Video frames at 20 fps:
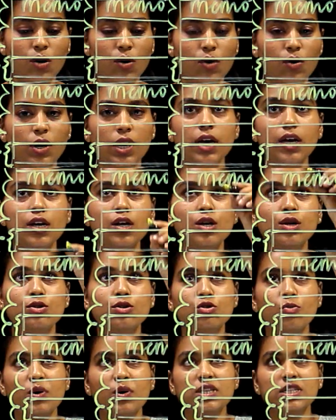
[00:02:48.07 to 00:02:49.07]
Okay,
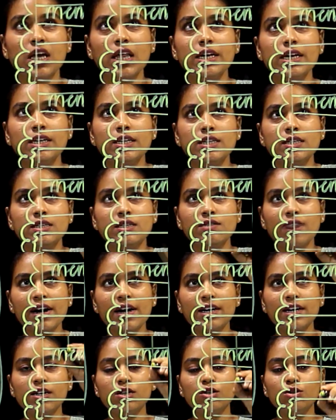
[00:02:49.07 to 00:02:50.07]
so basically it is
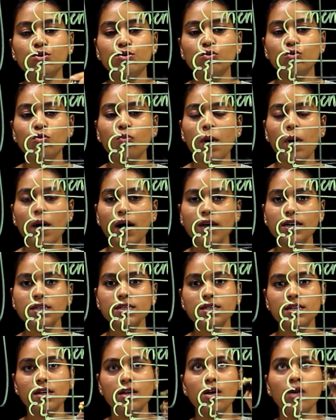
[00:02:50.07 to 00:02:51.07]
divided into 2
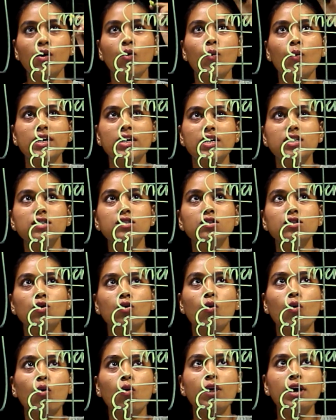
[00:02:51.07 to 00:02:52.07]
parts. One is
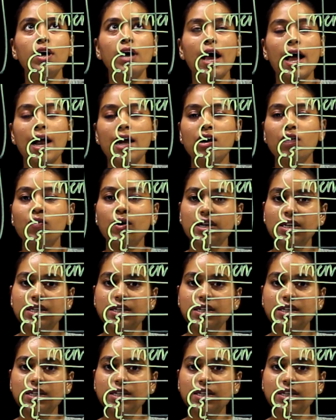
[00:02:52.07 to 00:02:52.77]
code and one